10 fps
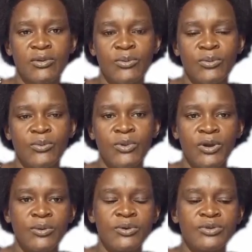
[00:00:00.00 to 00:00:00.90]
we are
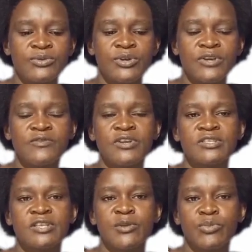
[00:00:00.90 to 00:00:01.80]
going to give
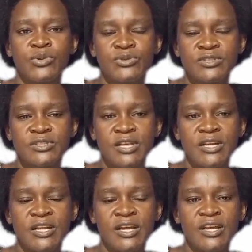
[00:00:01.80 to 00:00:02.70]
examples
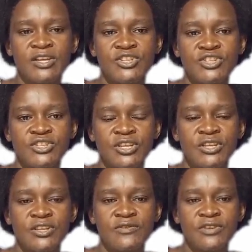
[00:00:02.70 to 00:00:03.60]
under each and
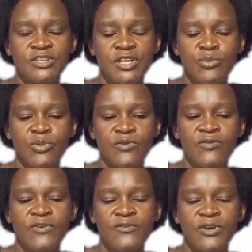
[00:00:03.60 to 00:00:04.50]
every type of the
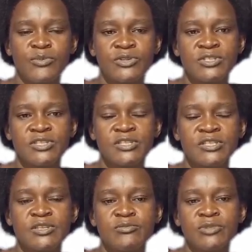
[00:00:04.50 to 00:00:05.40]
farming
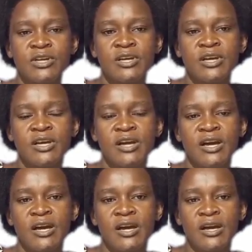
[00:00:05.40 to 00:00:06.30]
system,
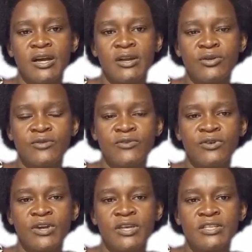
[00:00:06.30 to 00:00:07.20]
not
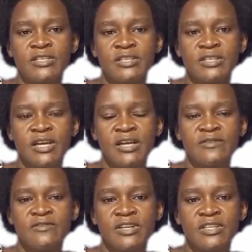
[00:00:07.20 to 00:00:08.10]
forgetting
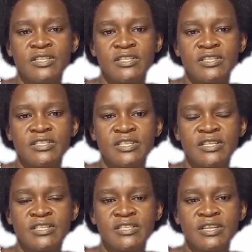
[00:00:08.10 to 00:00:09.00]
advantages and
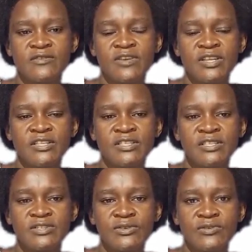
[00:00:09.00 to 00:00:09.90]

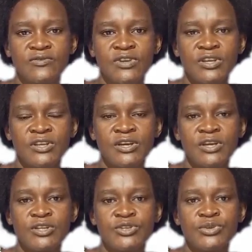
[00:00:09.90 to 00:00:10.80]
disadvantages of the
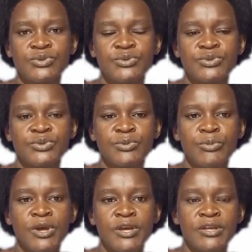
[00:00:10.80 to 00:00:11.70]
two
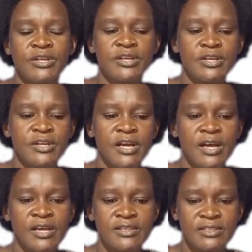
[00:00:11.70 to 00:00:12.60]
main
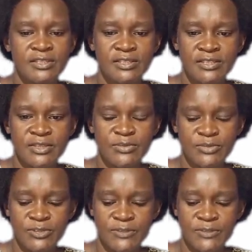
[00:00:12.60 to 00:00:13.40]
systems.